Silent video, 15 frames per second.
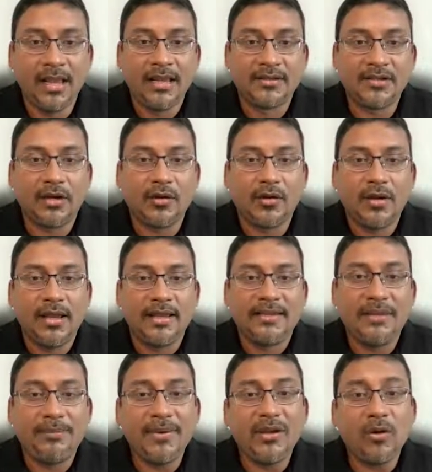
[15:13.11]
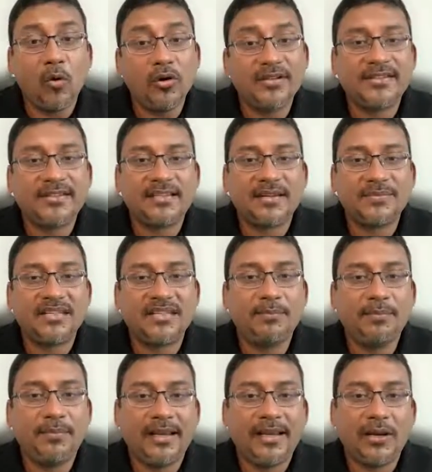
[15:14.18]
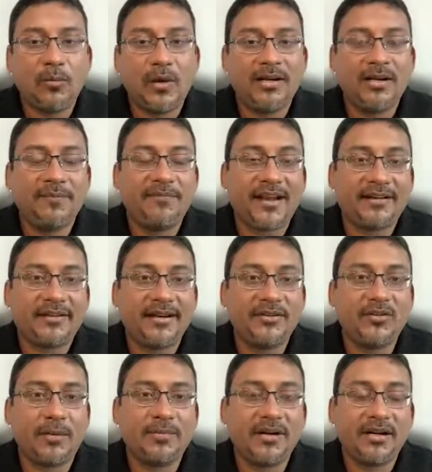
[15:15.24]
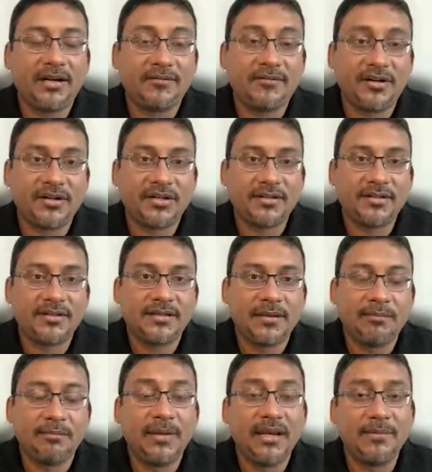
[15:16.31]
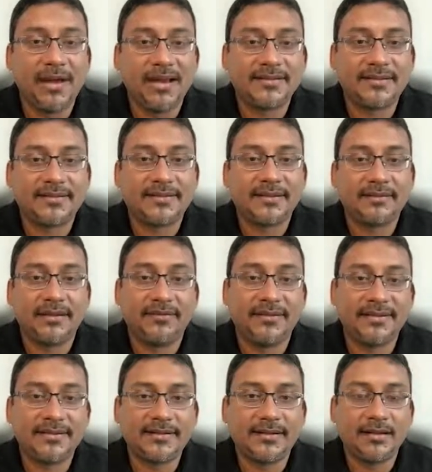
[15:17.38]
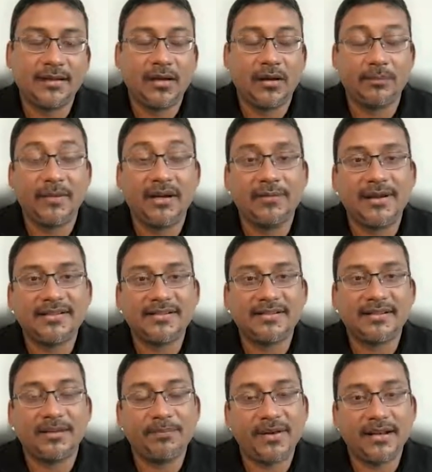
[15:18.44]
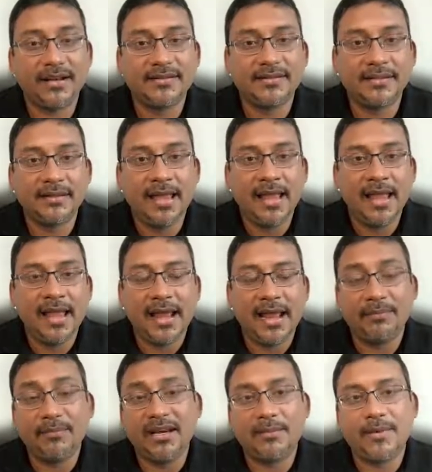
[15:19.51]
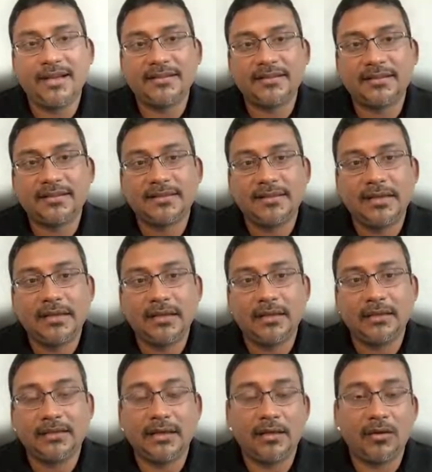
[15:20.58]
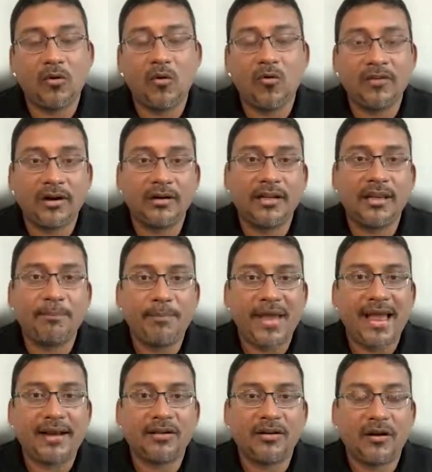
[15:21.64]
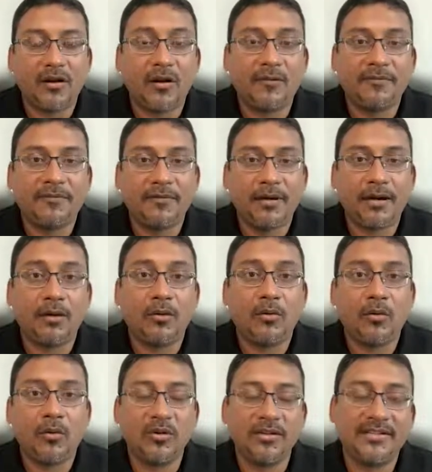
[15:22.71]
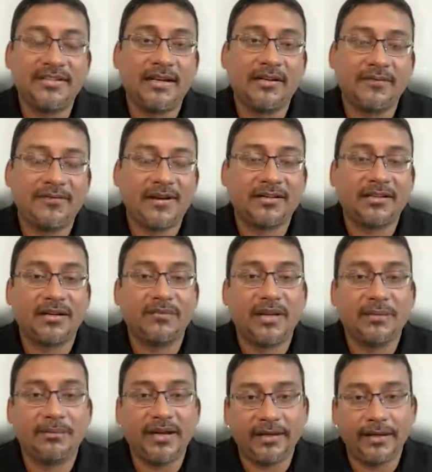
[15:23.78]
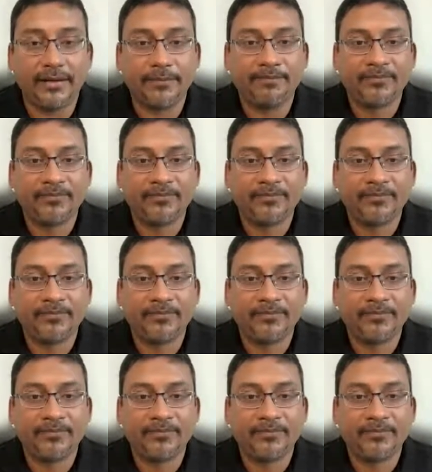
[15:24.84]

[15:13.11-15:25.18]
So keeping old systems in play while refactoring to updated versions minimizes the risk, minimizes the dependency, and minimizes the overall impact of a whole-scale refactor might bring in.